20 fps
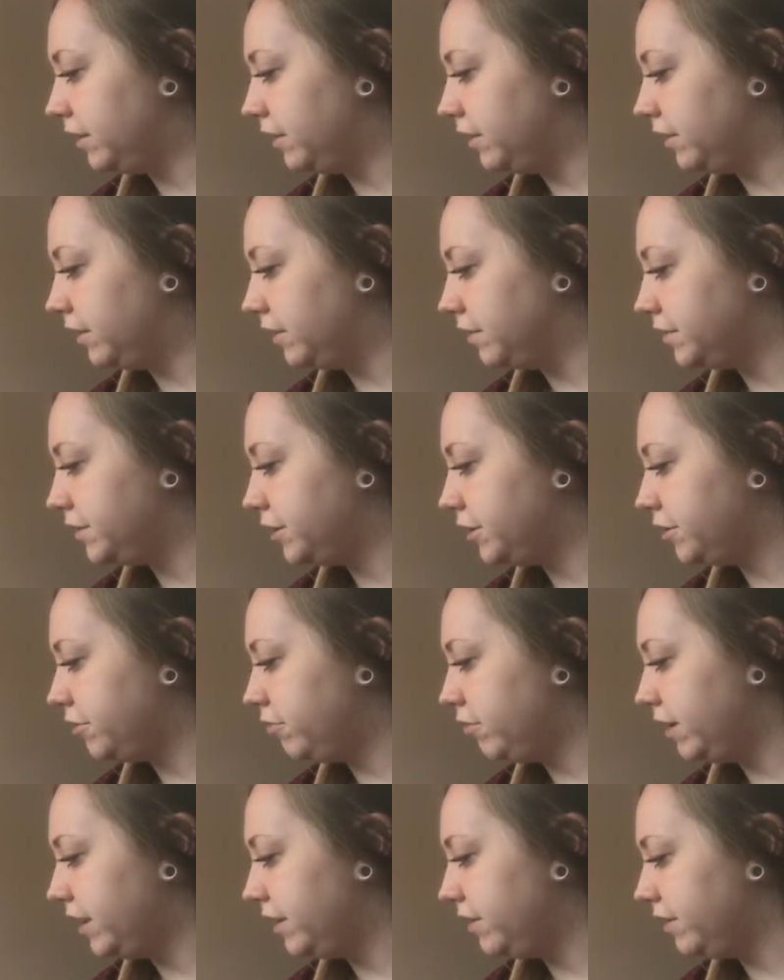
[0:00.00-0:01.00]
of
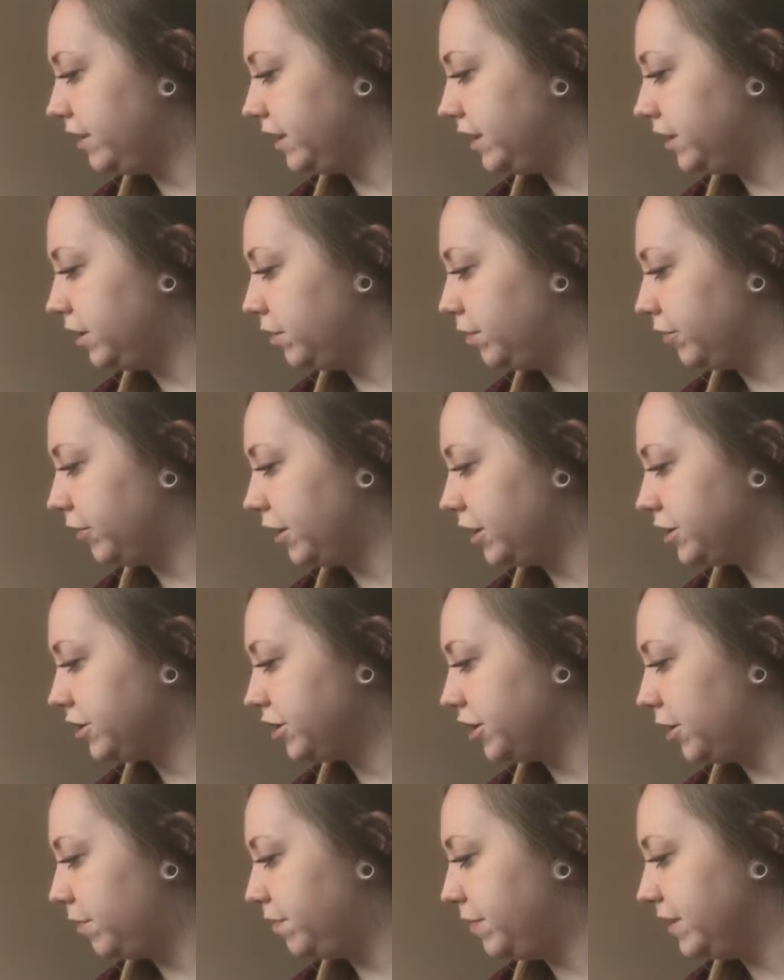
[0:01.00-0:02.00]
squiggling the
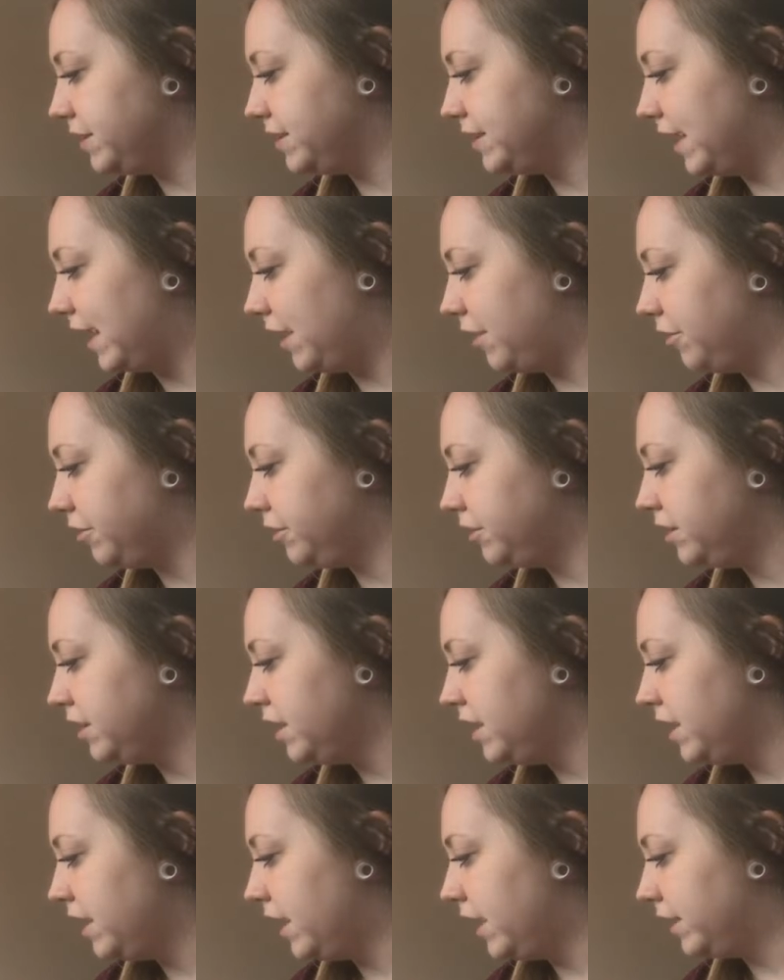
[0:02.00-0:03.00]
brush up and down,
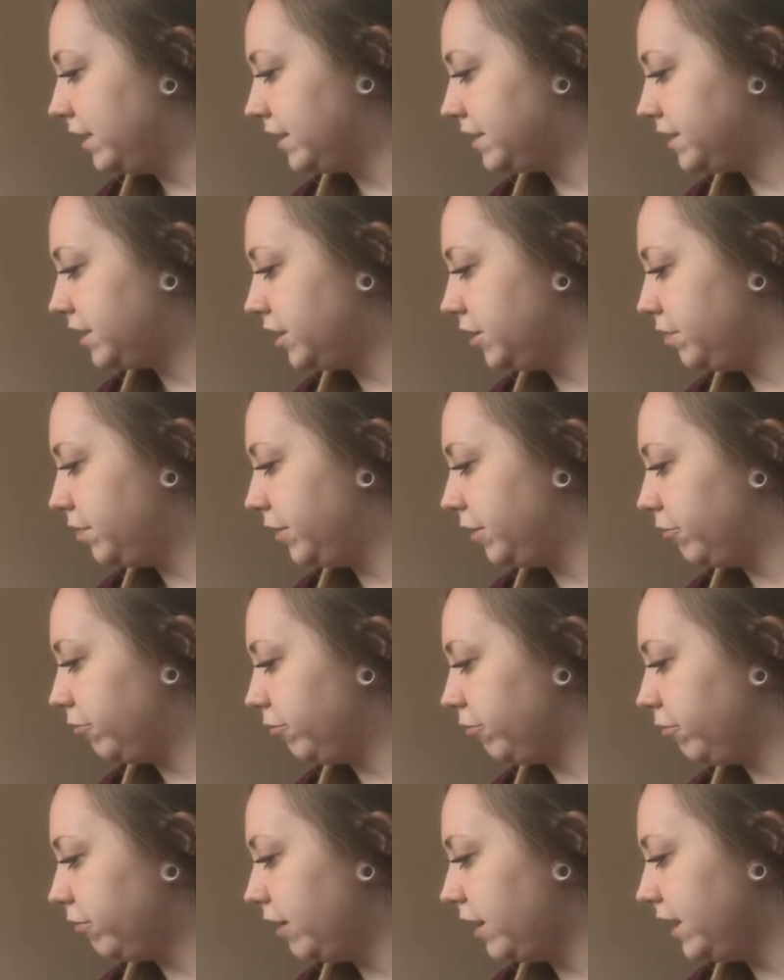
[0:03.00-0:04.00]
and that's going to be
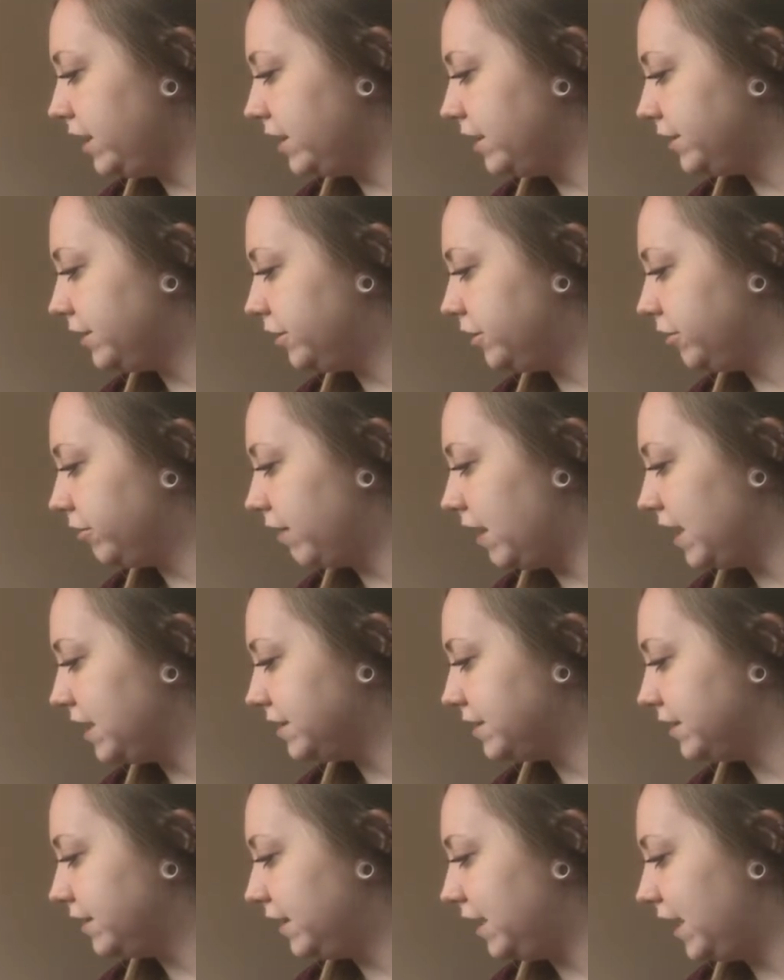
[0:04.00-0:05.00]
right on the
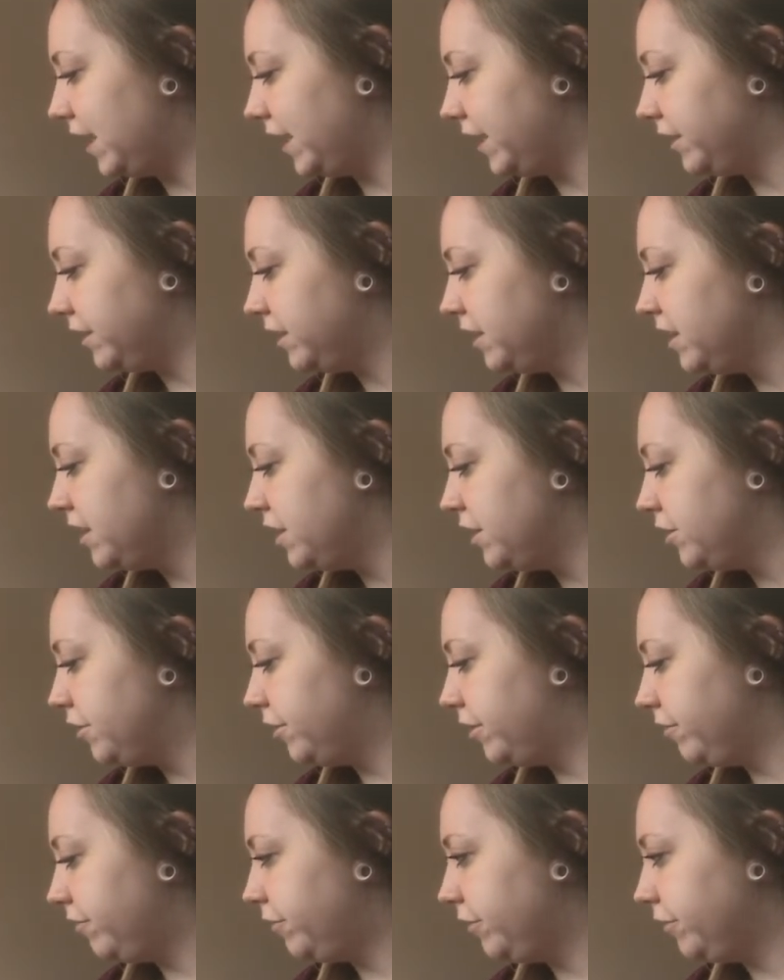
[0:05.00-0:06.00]
horizon line.
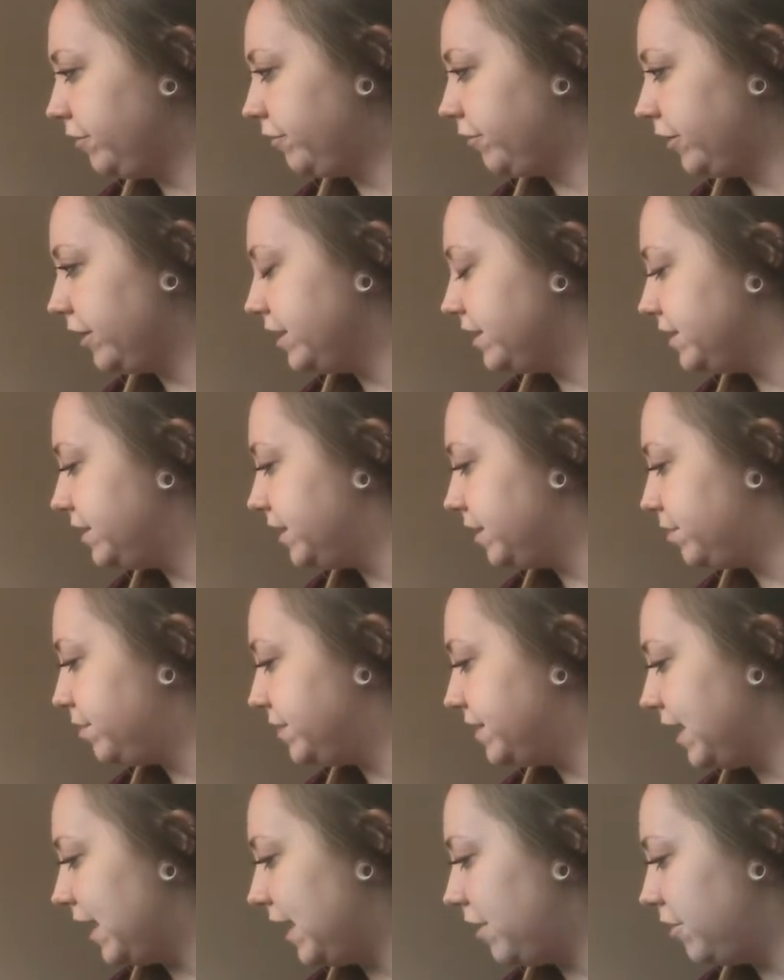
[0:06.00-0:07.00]
You can feel free to
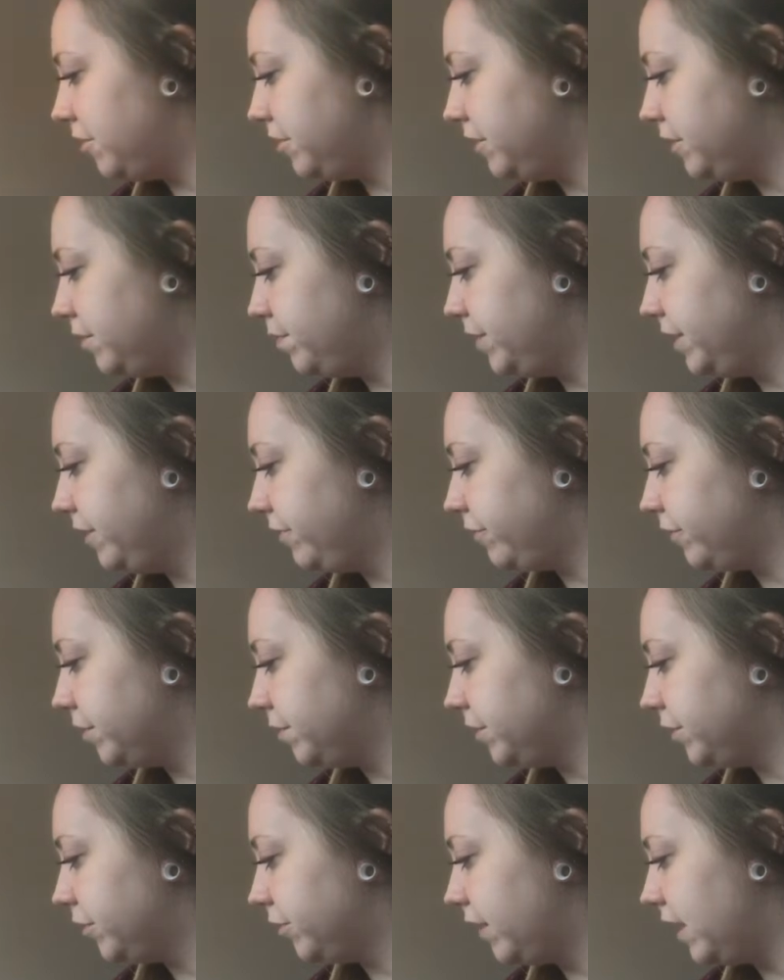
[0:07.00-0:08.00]
dip down a bit
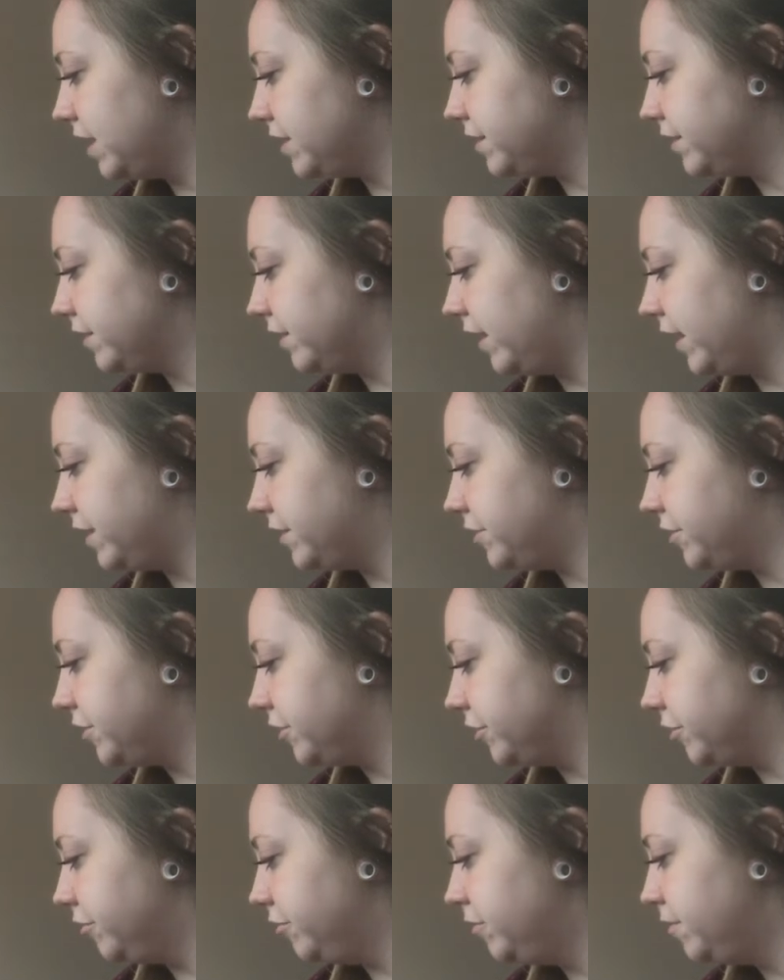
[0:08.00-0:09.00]
from the horizon line
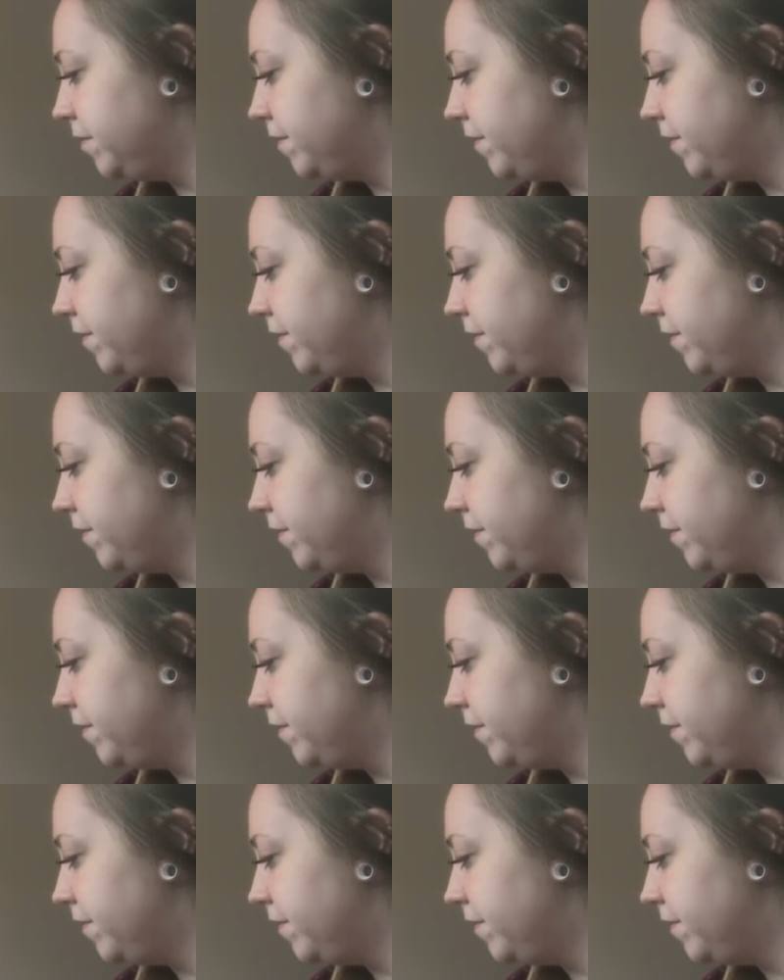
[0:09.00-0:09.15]
too,